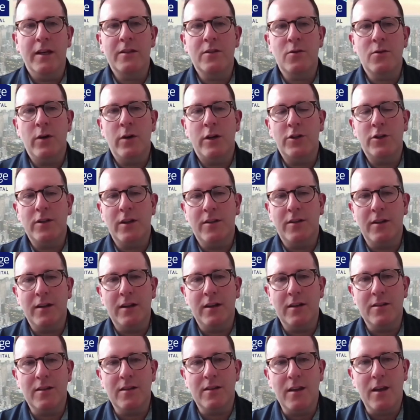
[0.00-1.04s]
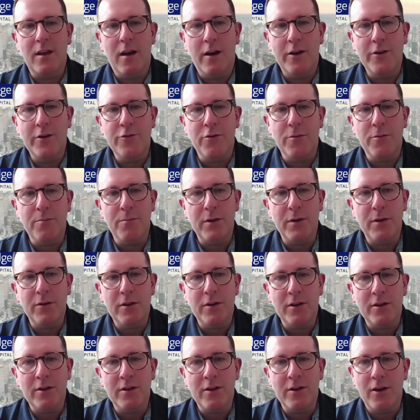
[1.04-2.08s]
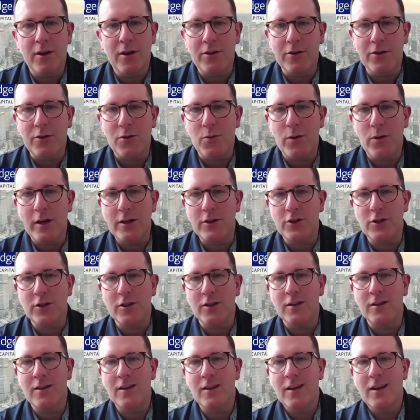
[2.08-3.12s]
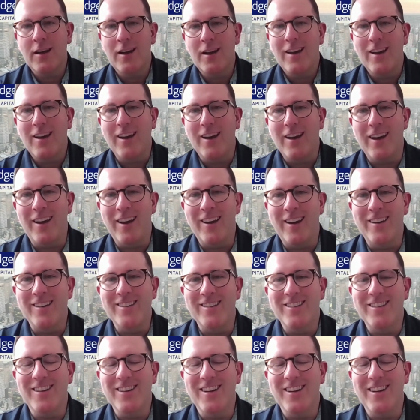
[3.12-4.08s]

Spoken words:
question, I think, is the $100 billion question. And,